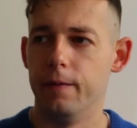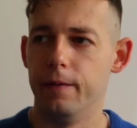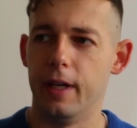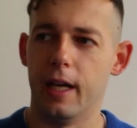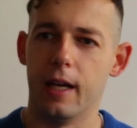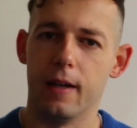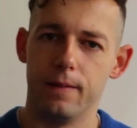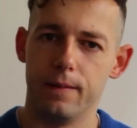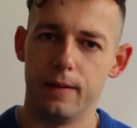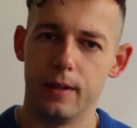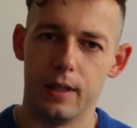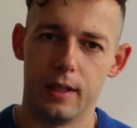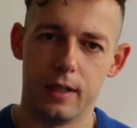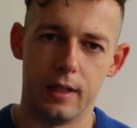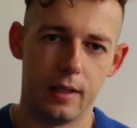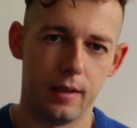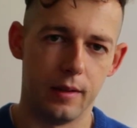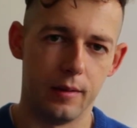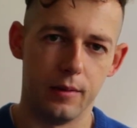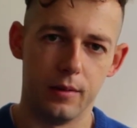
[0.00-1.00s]
We have
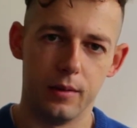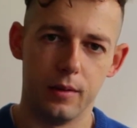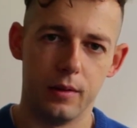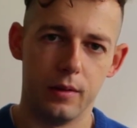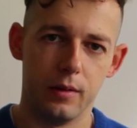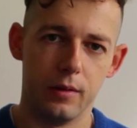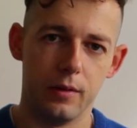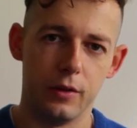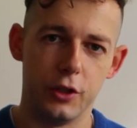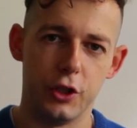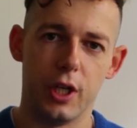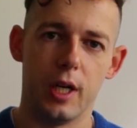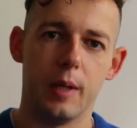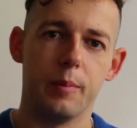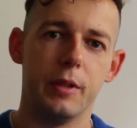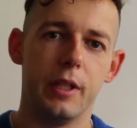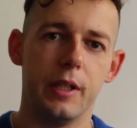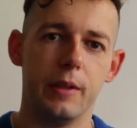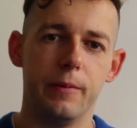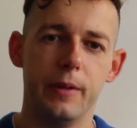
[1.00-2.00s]
a
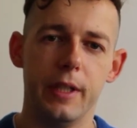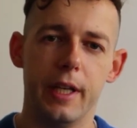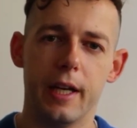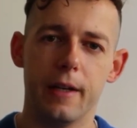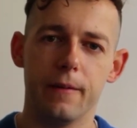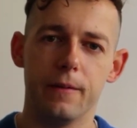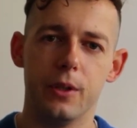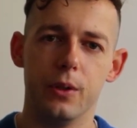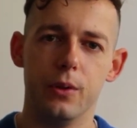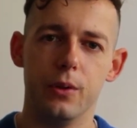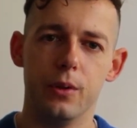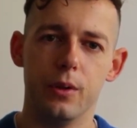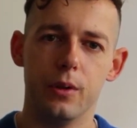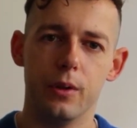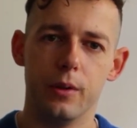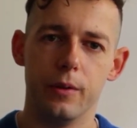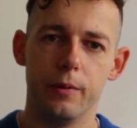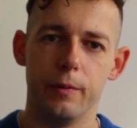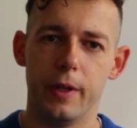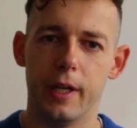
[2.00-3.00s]
job that we have to
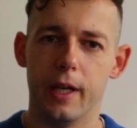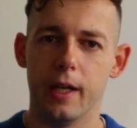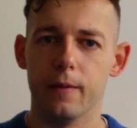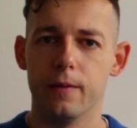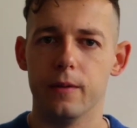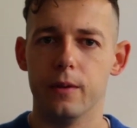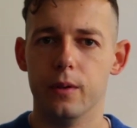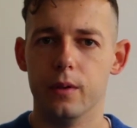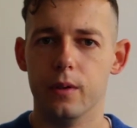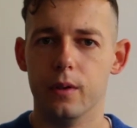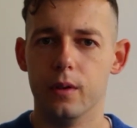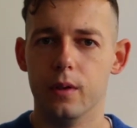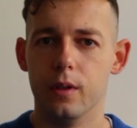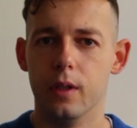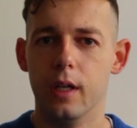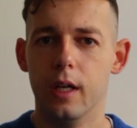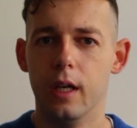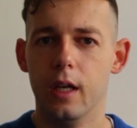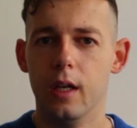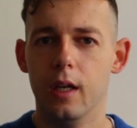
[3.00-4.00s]
do, we have to